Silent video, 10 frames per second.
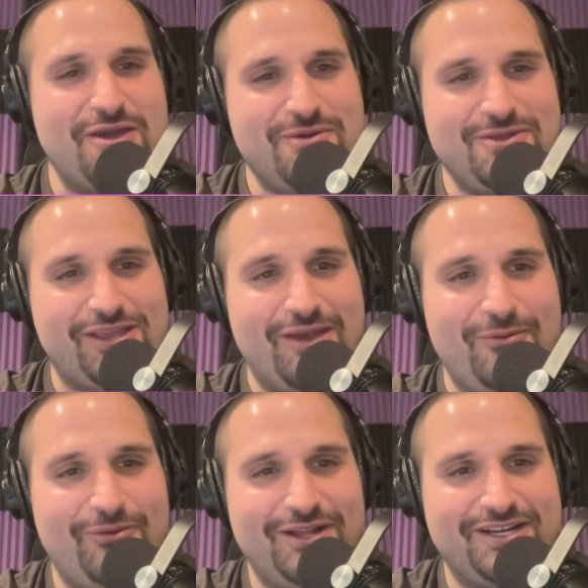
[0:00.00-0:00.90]
you get
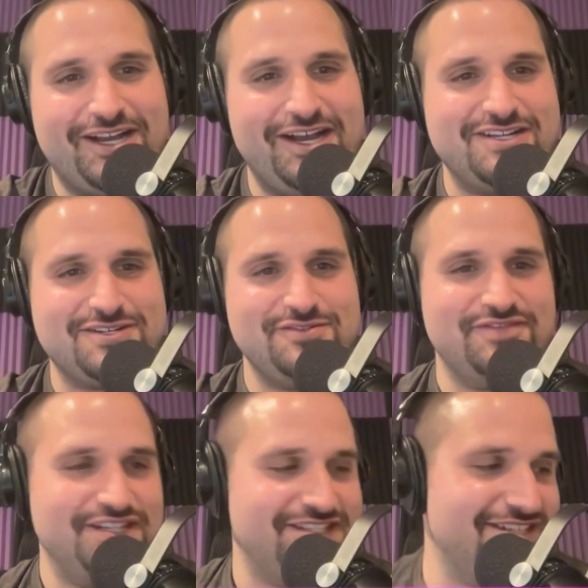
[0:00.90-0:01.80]
one conjugal visit.
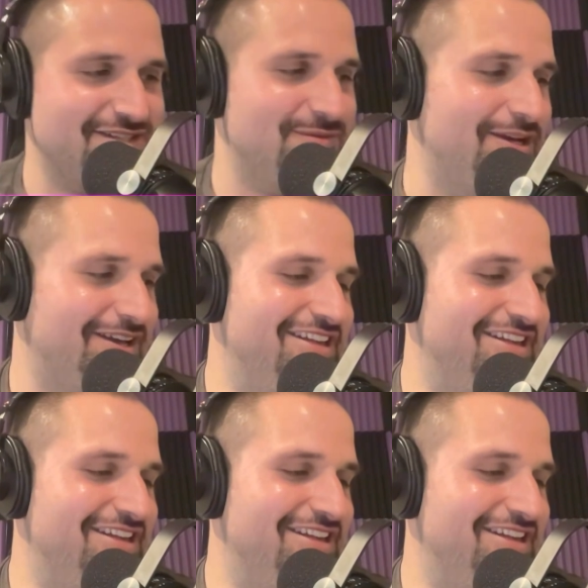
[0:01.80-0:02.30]
Yeah, I, well. I was